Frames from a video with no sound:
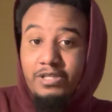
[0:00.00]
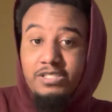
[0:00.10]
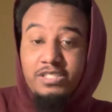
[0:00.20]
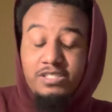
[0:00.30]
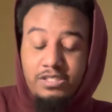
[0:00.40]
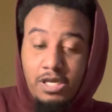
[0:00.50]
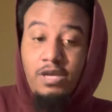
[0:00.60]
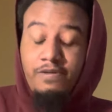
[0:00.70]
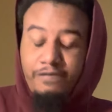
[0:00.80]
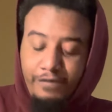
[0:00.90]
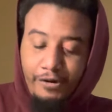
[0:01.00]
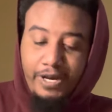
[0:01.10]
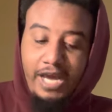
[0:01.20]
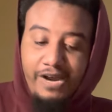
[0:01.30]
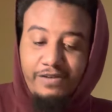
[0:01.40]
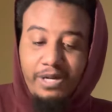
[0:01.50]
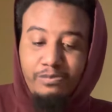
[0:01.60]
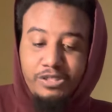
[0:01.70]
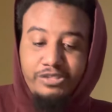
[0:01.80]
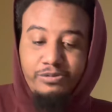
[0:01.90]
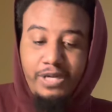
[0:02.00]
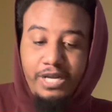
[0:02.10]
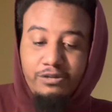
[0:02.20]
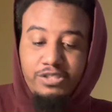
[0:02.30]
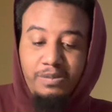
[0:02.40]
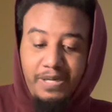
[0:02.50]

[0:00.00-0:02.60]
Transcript: This is very high vibrational energy.